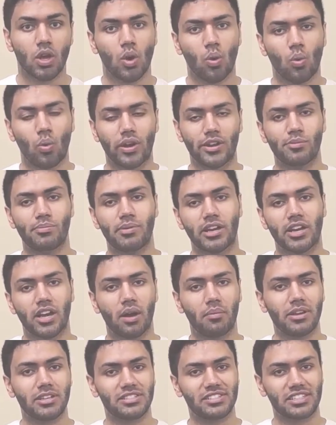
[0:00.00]
When you
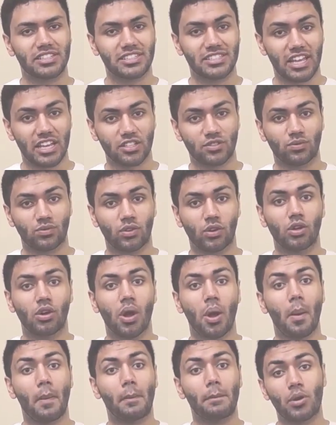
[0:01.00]
become a successful
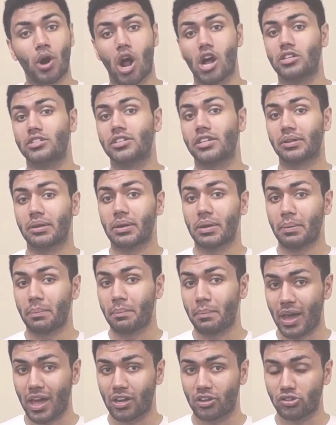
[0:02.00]
project
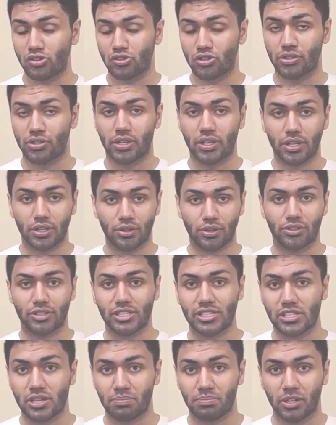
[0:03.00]
manager in your
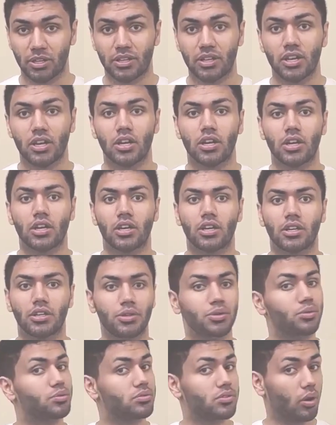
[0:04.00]
discipline,
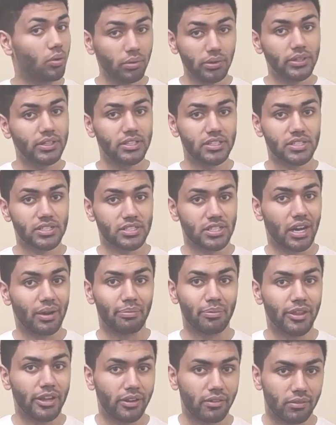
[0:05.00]
you don't need to
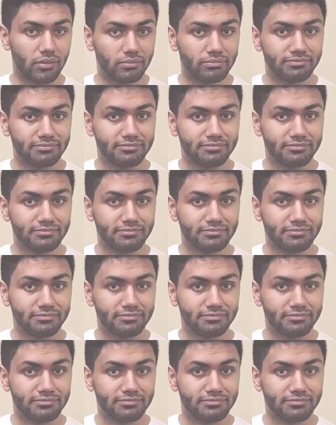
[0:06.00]
stop there.